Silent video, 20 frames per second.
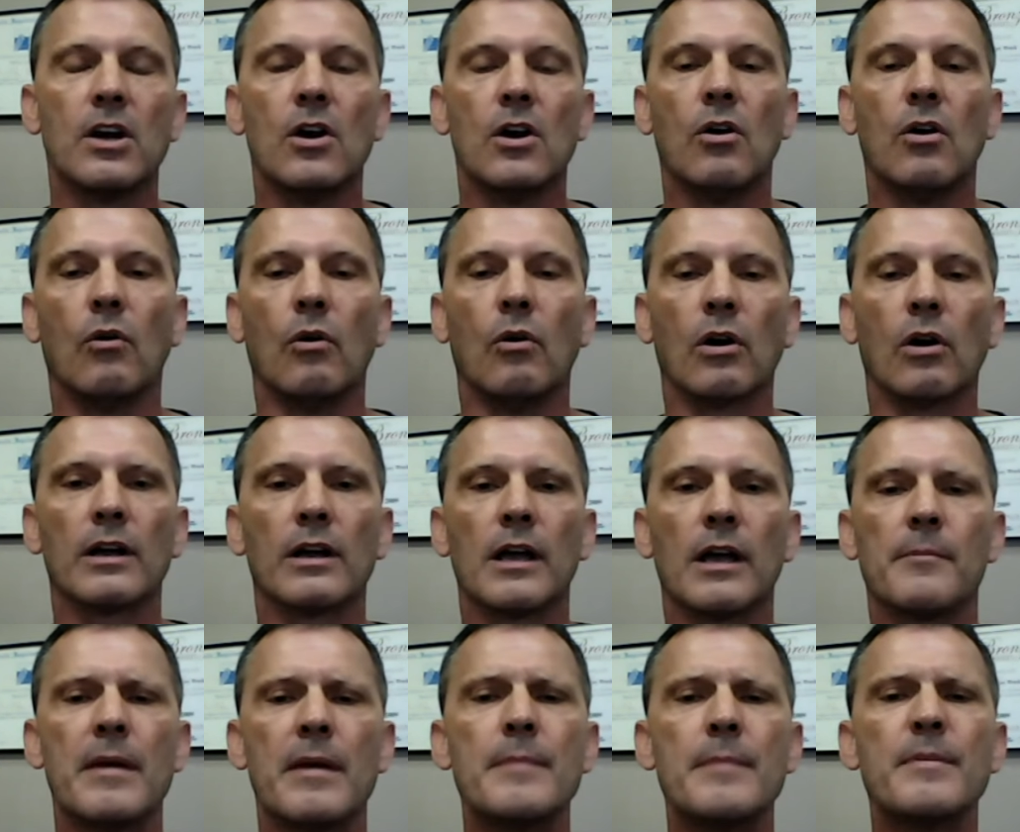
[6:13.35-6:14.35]
or
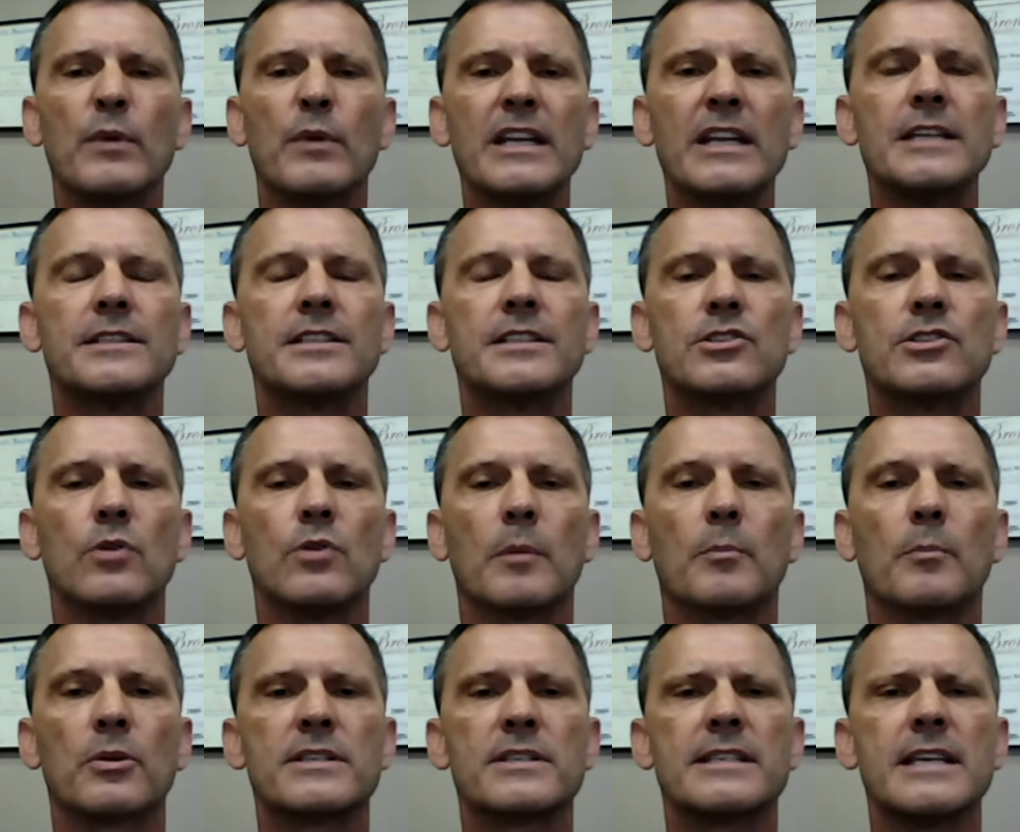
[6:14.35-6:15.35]
maybe we need to do a
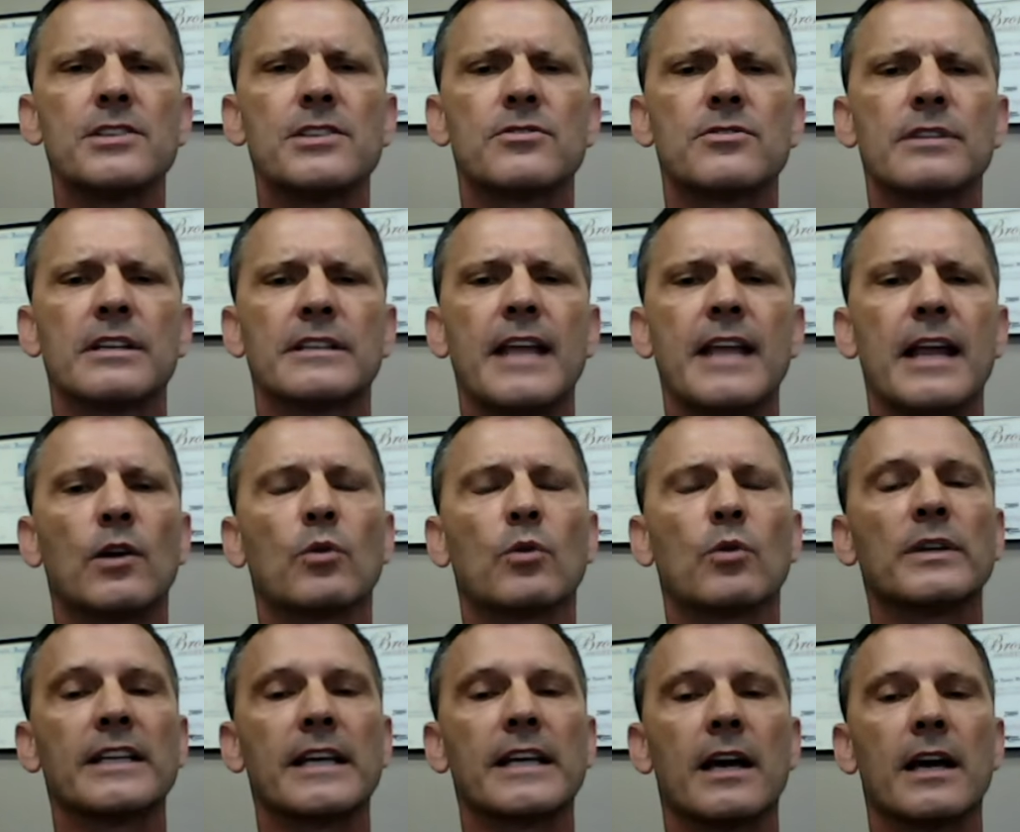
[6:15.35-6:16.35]
procedure that they don't
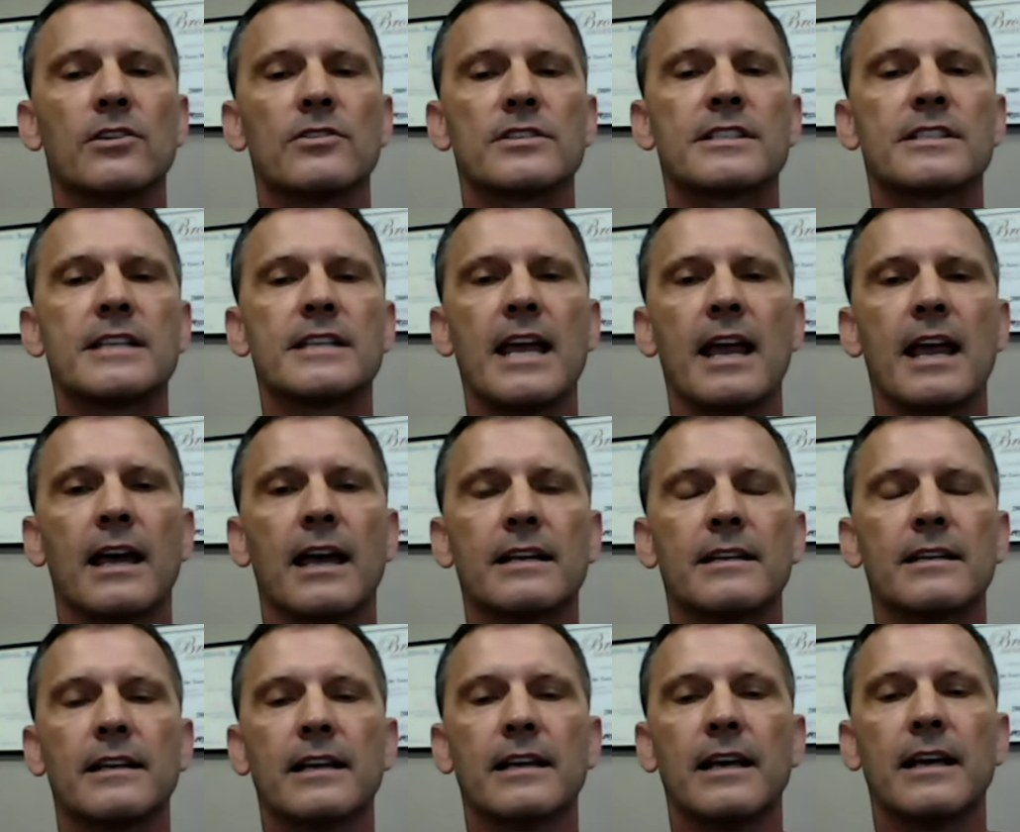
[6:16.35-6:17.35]
really understand.
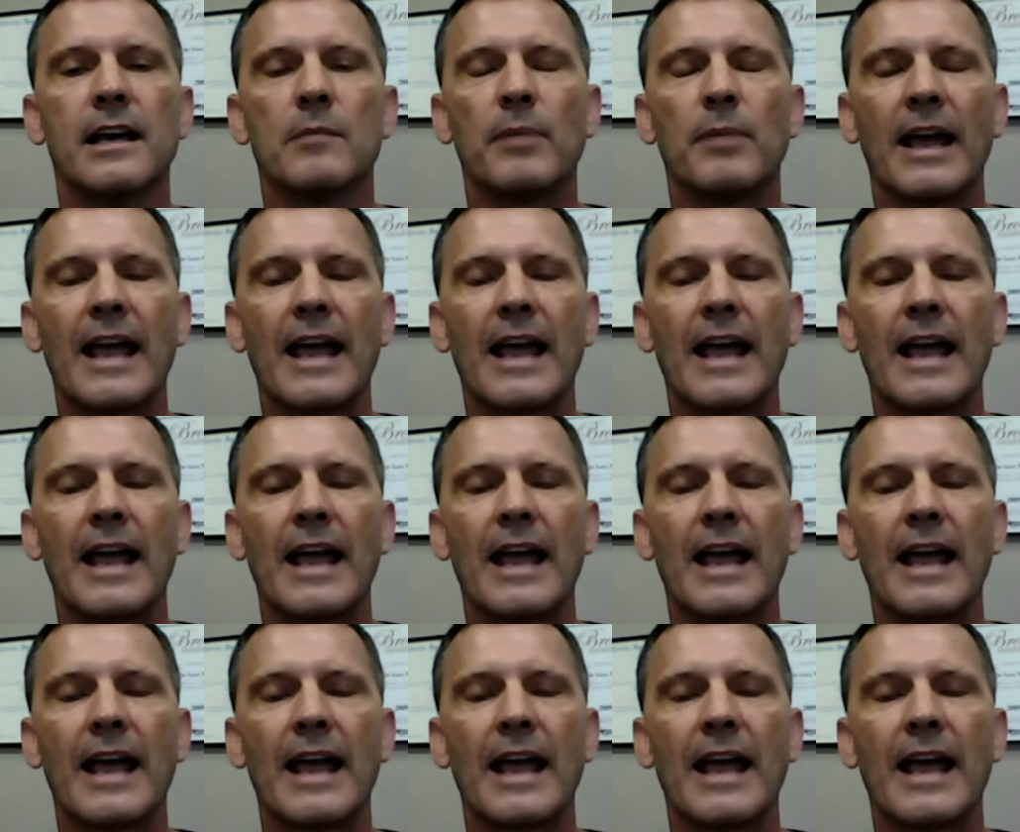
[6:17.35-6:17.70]
By